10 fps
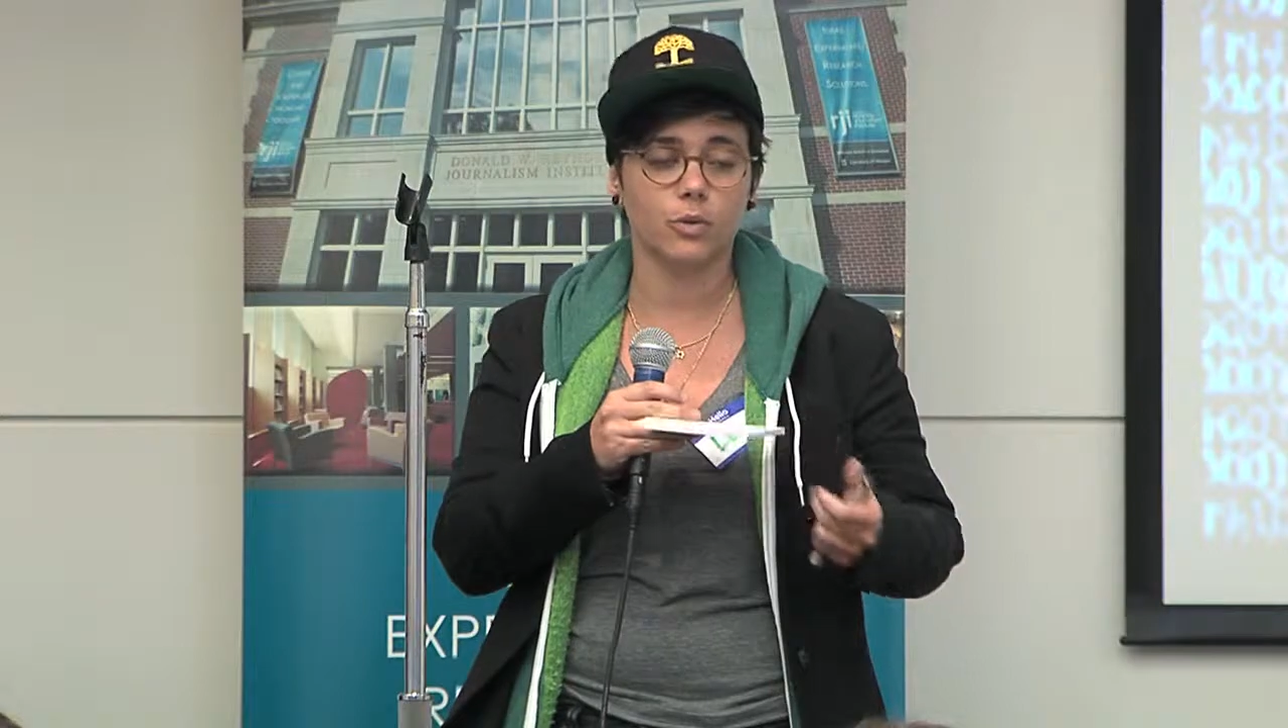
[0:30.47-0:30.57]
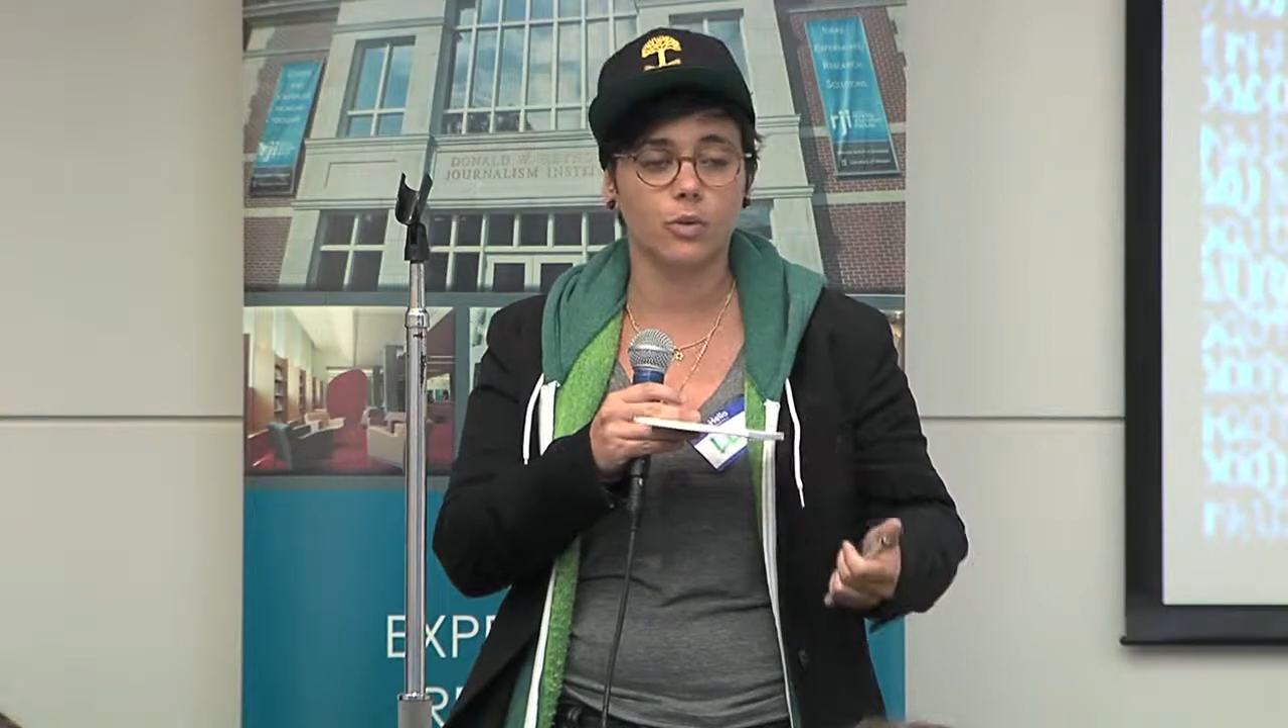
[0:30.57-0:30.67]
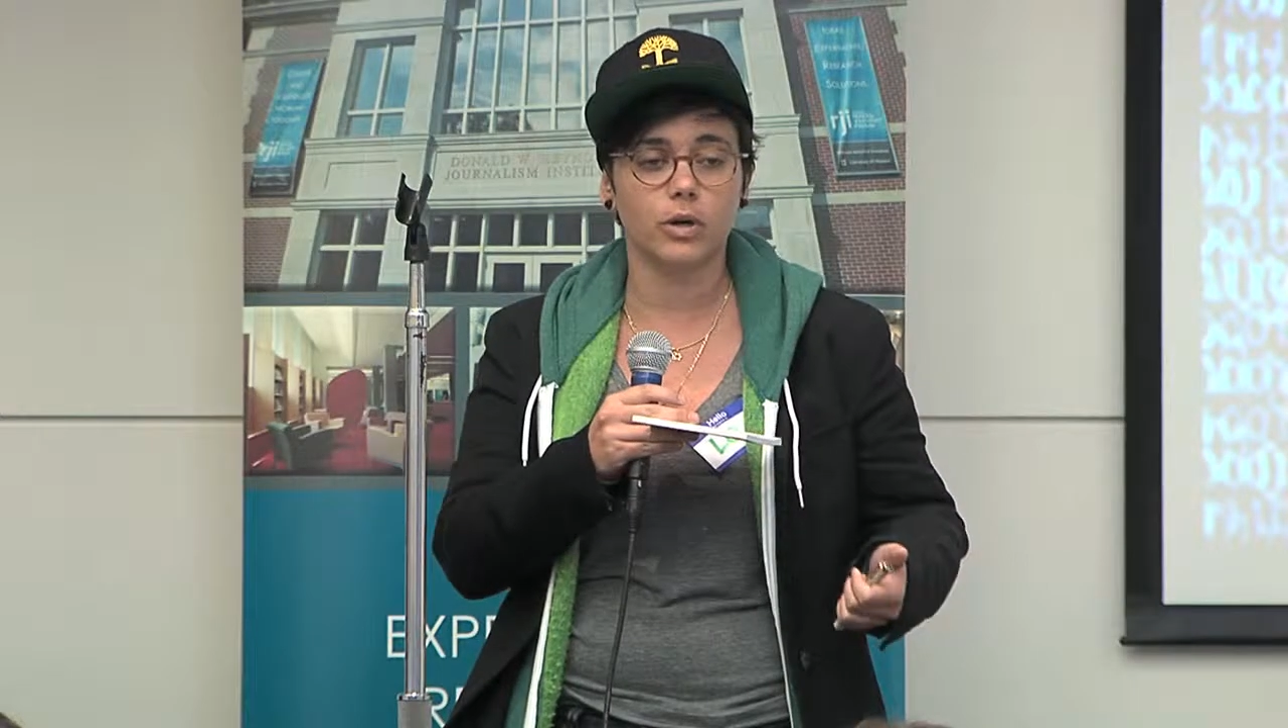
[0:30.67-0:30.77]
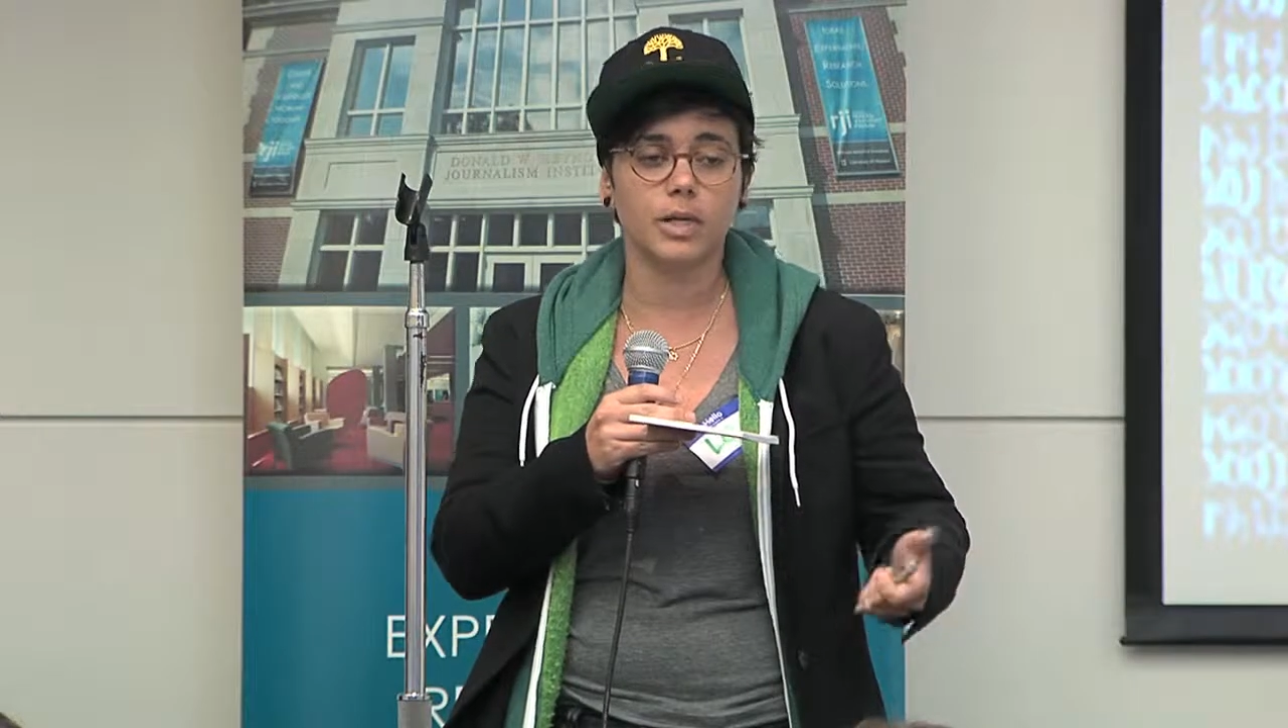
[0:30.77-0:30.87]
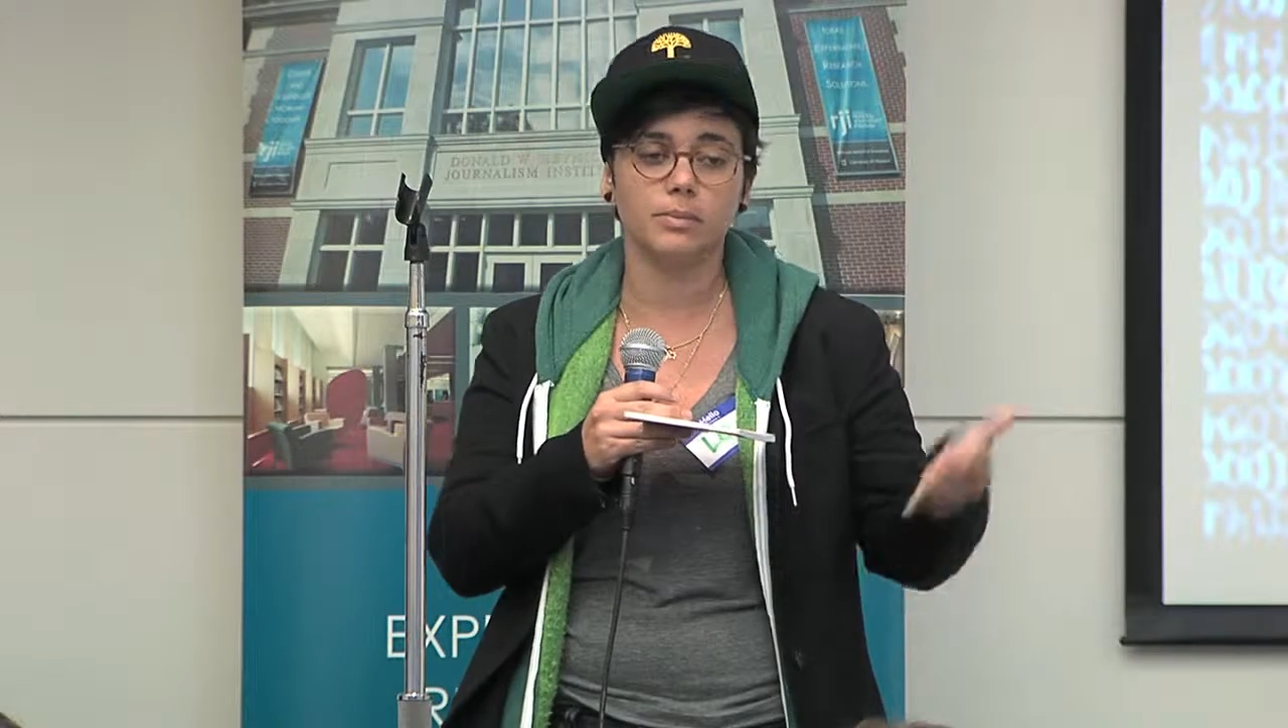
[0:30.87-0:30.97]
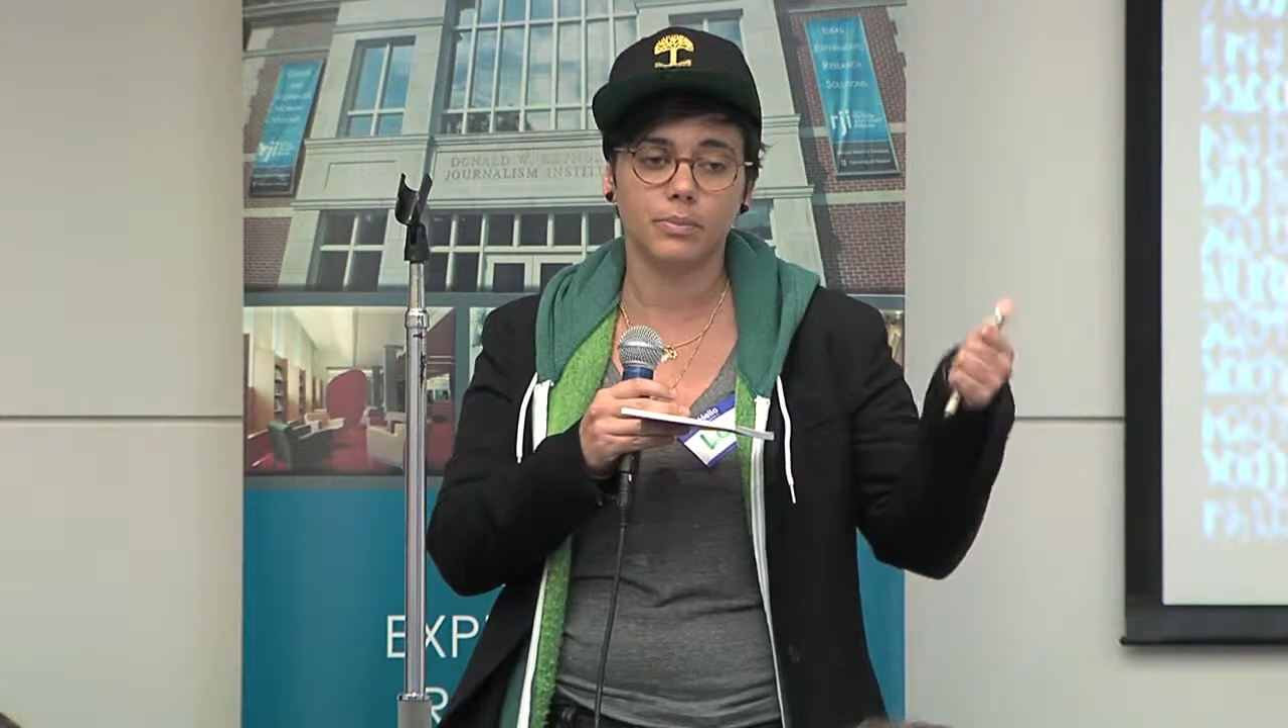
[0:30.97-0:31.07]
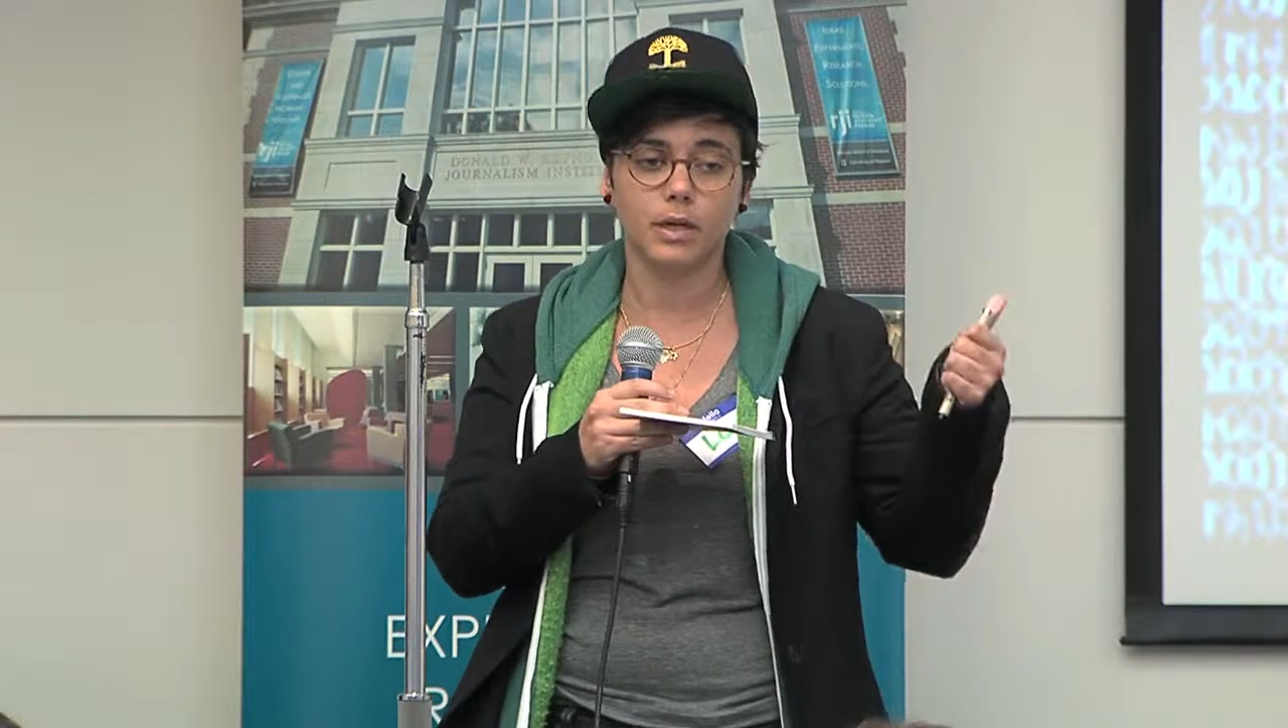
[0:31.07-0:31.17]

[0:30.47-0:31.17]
record, and